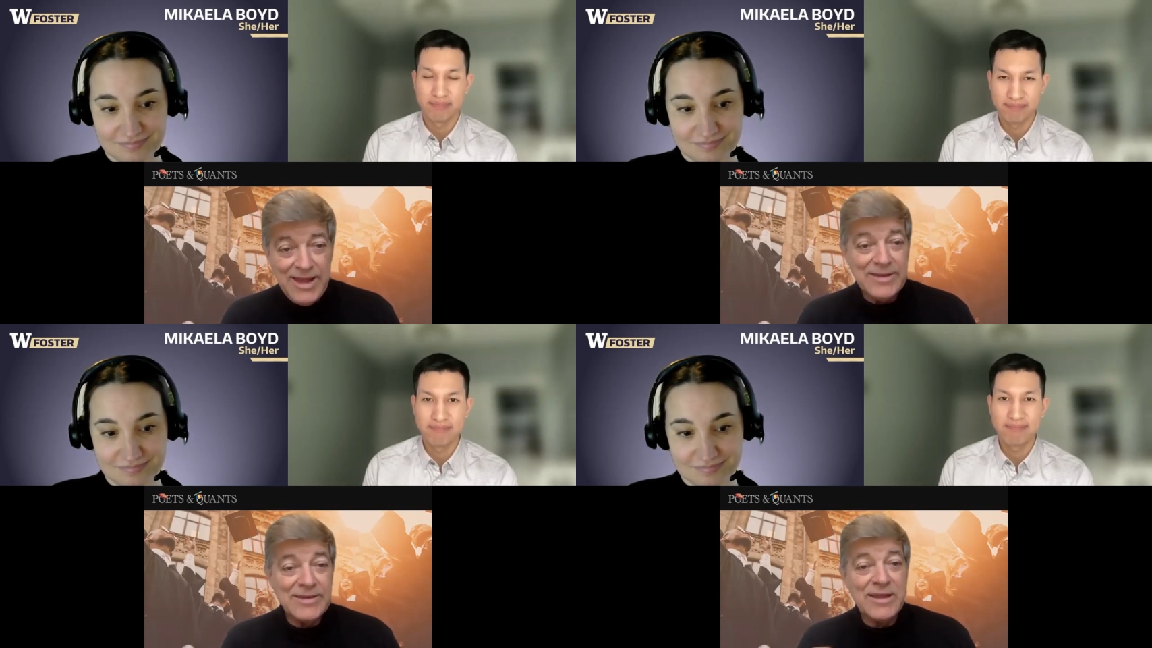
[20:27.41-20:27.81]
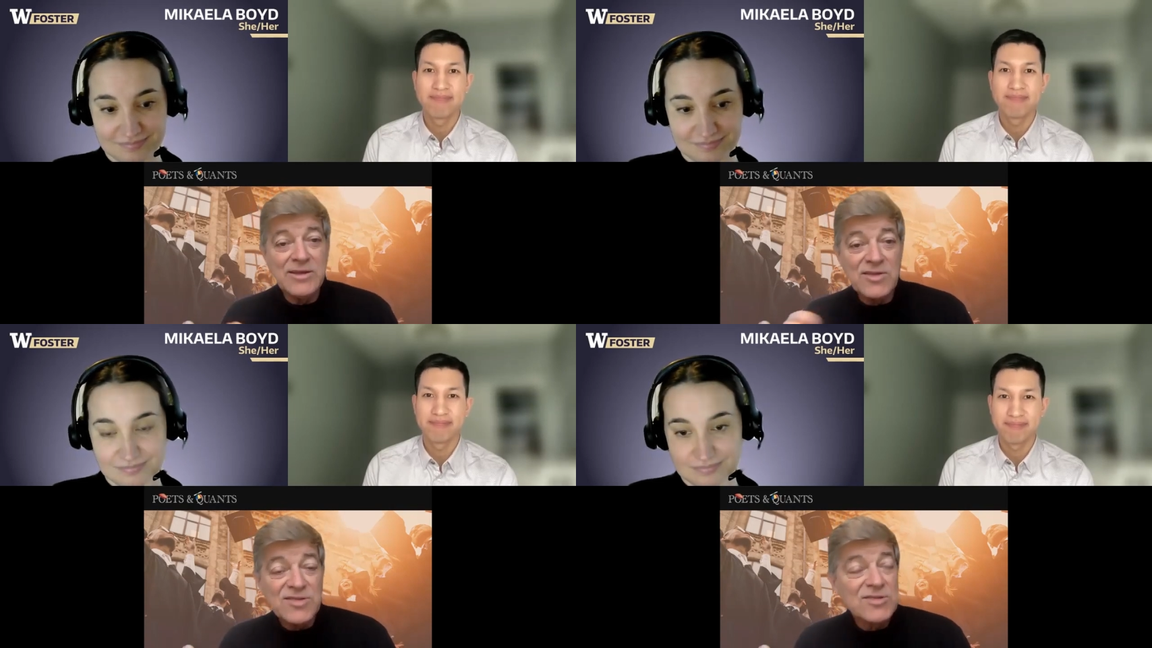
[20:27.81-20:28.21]
Speaker 1: And
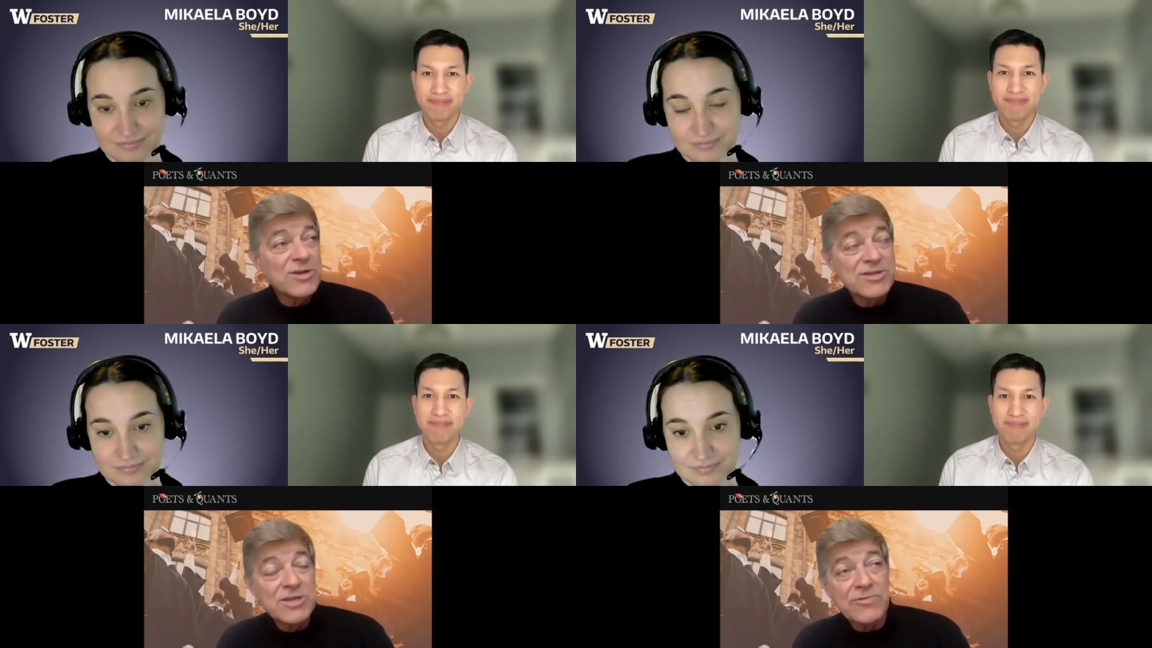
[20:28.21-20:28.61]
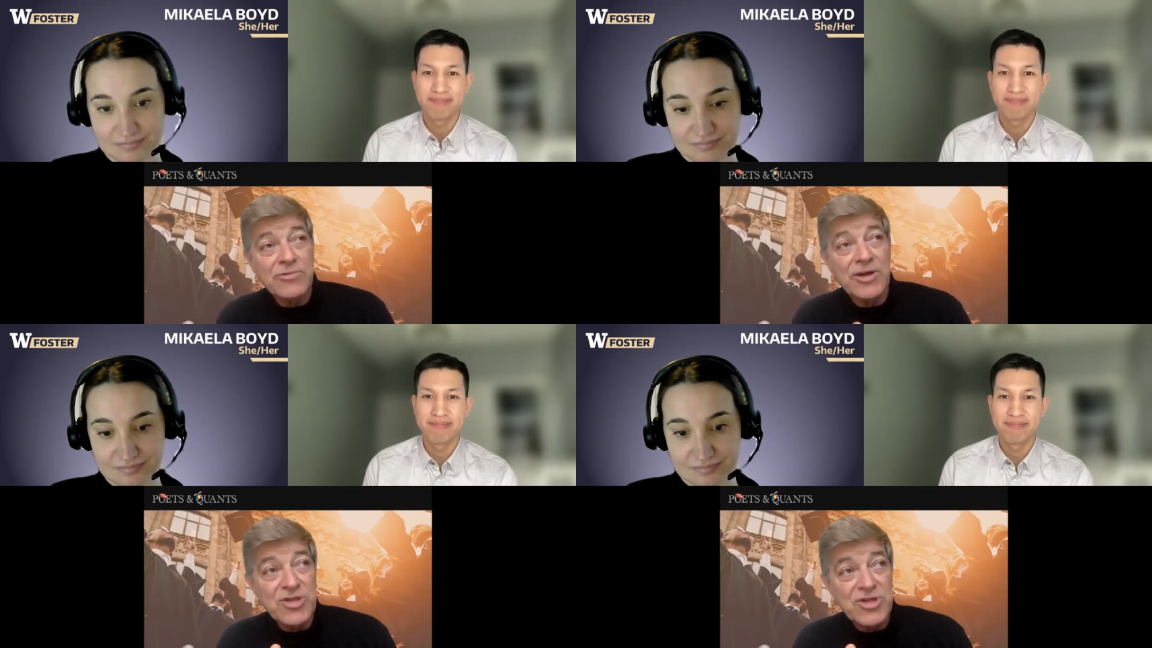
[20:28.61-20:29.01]
this is what
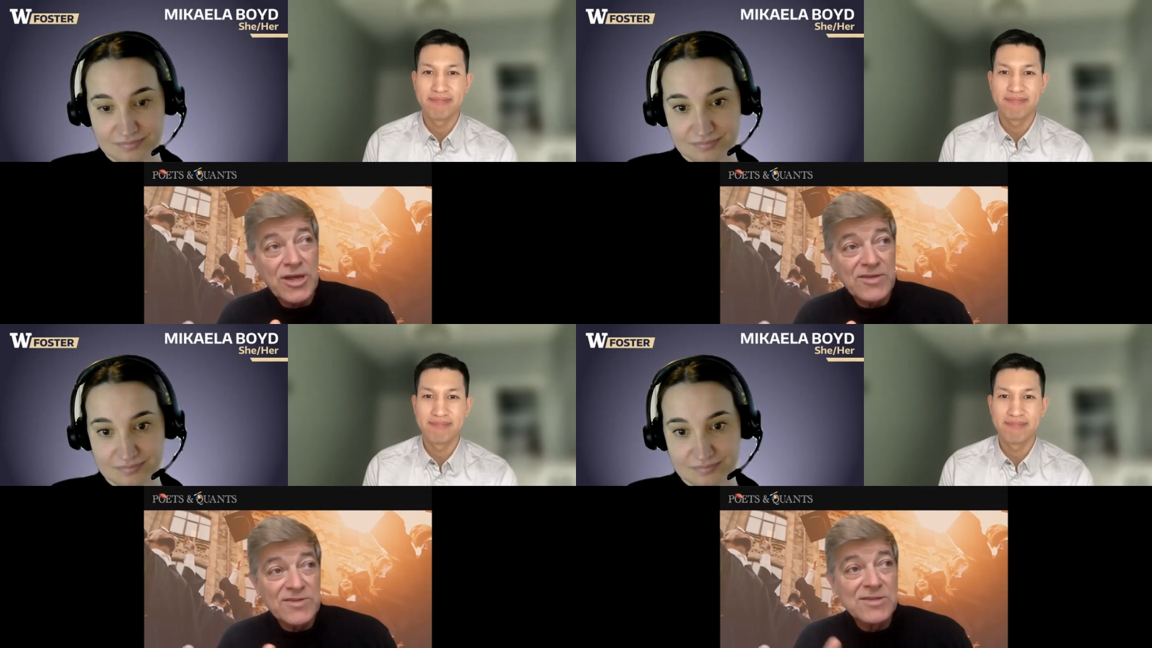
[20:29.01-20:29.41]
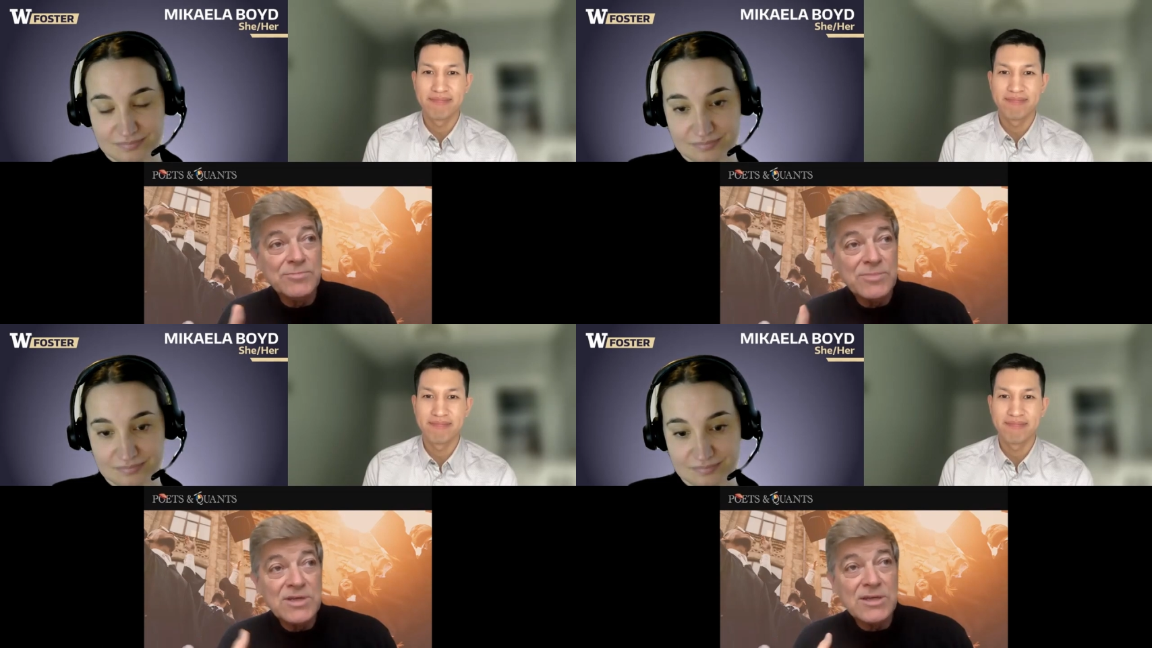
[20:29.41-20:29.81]
differentiates
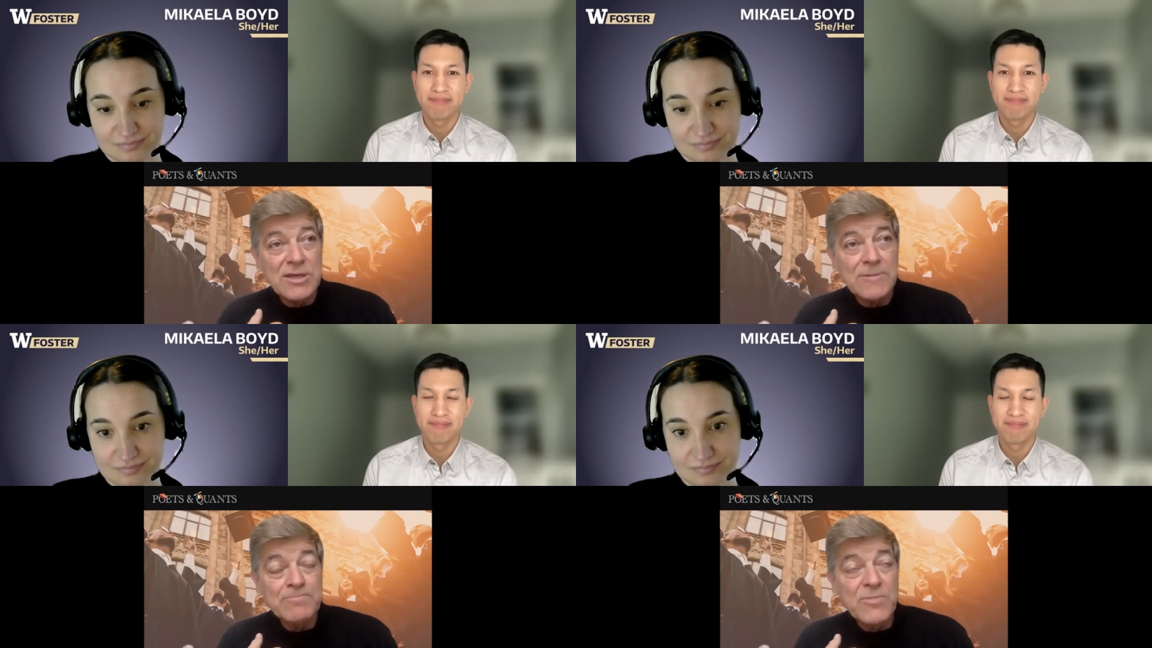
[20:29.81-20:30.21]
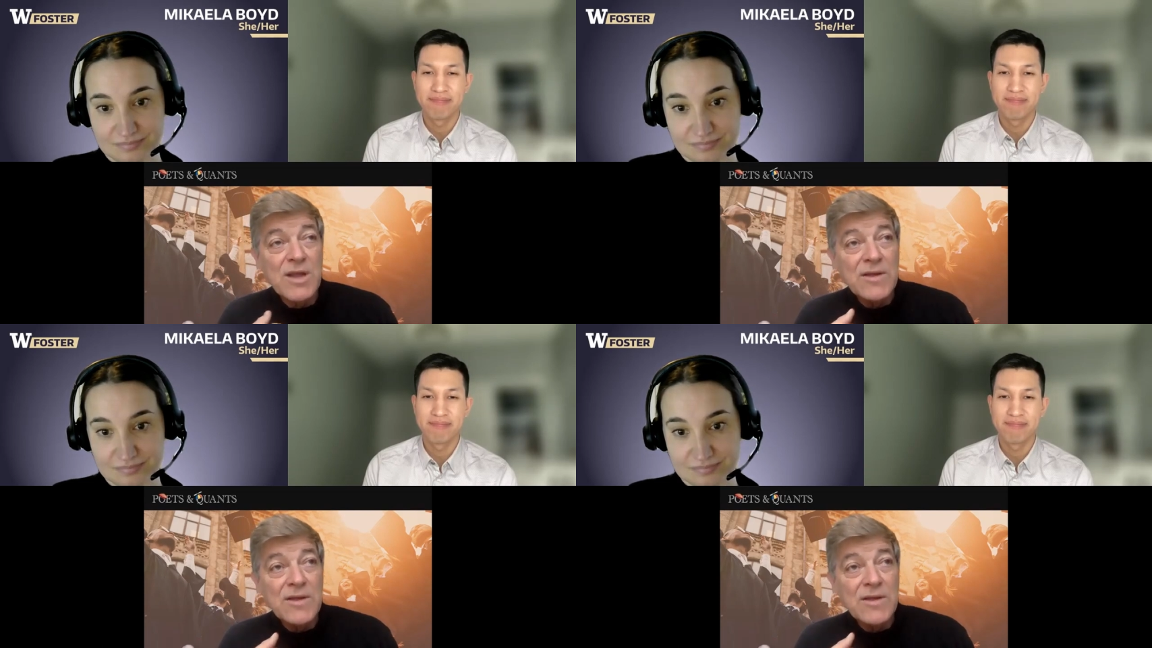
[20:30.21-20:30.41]
to me